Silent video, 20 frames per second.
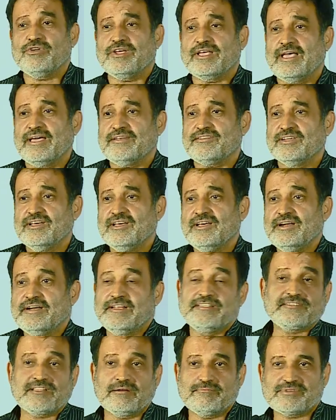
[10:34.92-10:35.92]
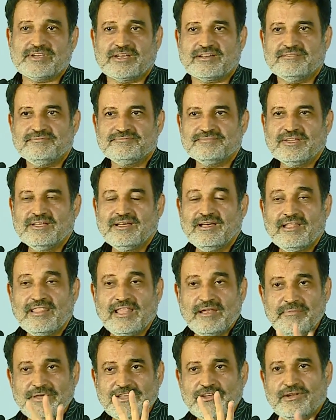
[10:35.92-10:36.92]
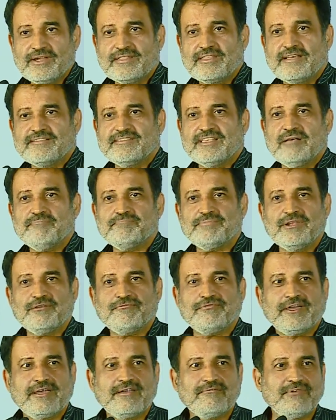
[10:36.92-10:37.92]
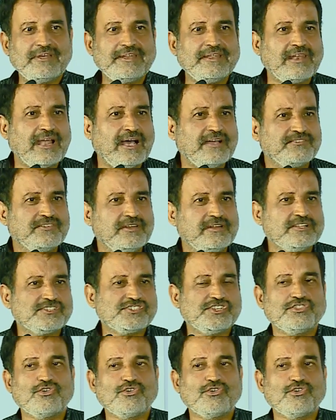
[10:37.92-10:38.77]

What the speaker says: to get disrupted. Let me give you another example of a very large industry,